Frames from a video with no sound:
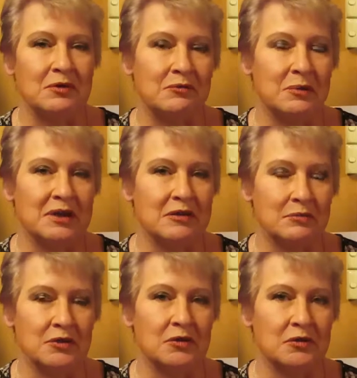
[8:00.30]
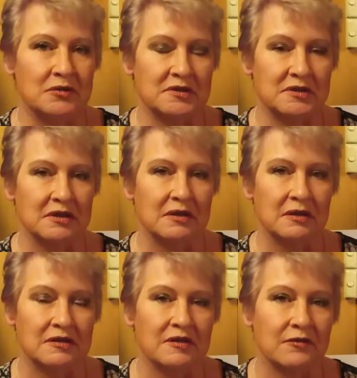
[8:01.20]
who've been abused
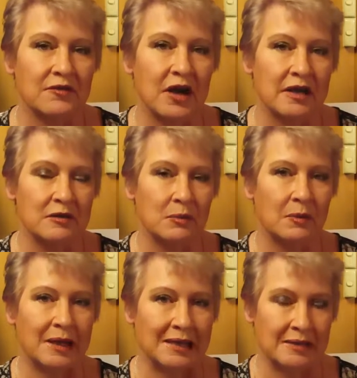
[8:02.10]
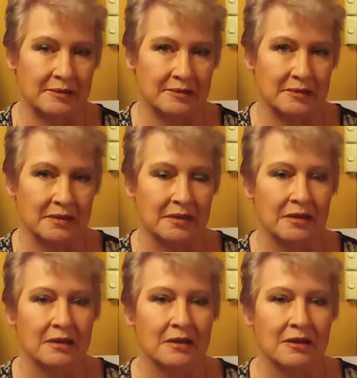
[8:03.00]
to find ways
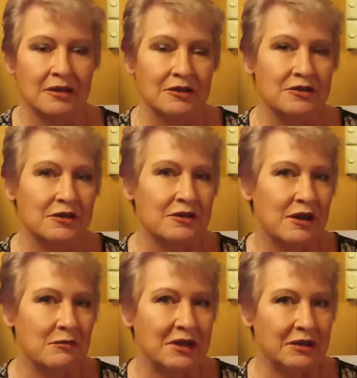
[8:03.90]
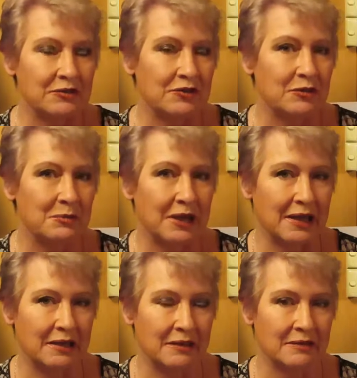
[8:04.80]
to numb out the
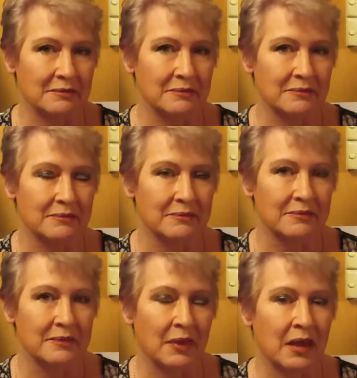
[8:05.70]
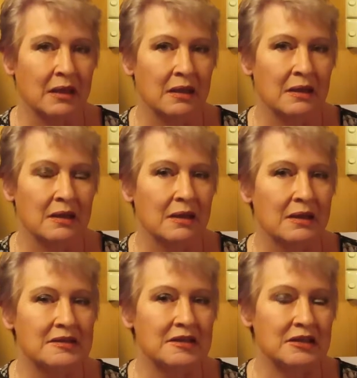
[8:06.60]
pain.
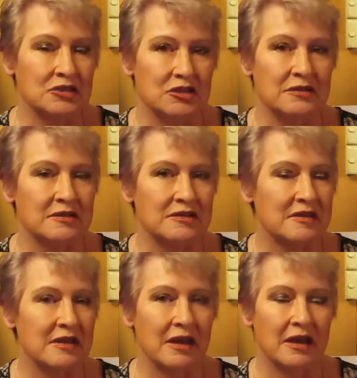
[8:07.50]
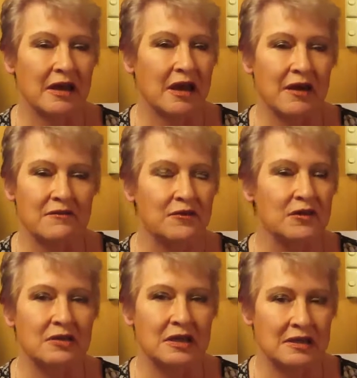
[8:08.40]
Addictions are
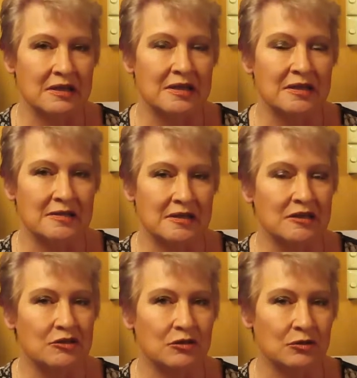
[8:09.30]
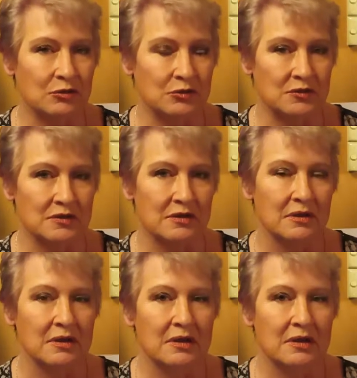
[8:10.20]
very easy tools,